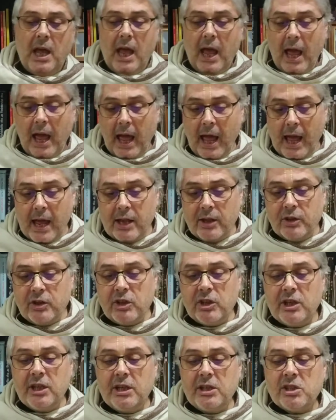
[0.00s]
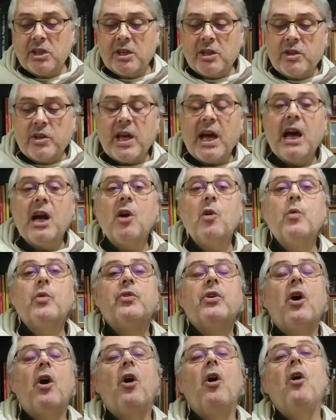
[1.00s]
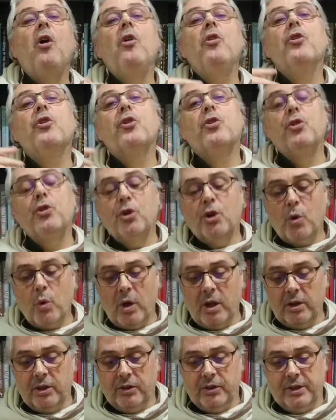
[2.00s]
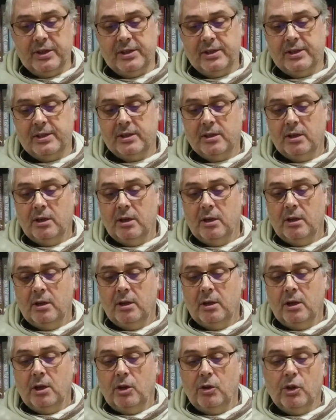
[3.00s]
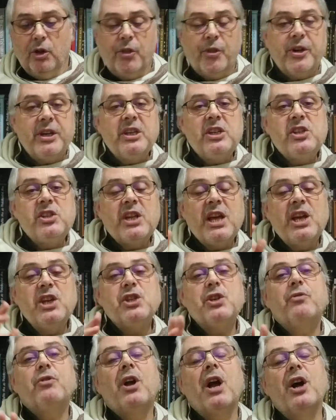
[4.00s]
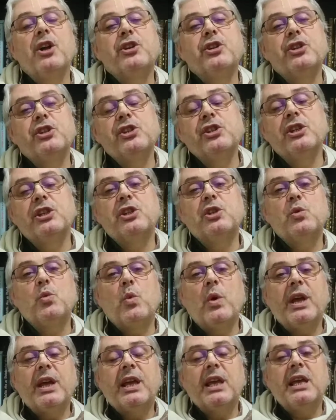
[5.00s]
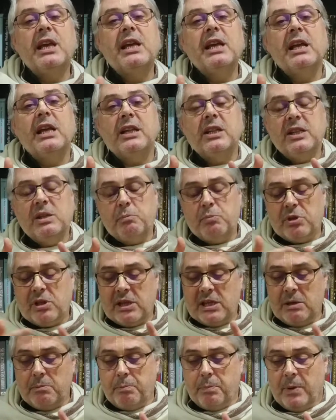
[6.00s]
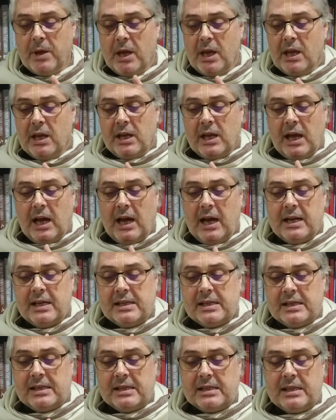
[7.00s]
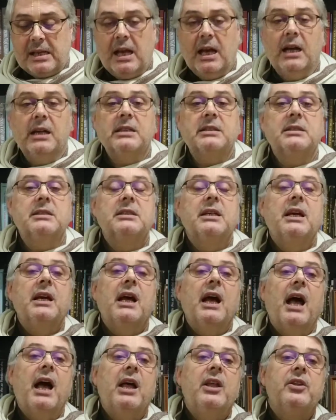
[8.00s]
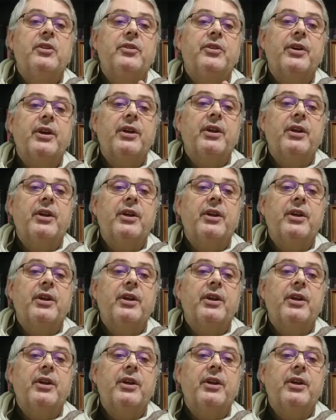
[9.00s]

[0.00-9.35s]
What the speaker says: And he is endowed with all the good qualities. The three stages of consciousness, waking, deep sleep, and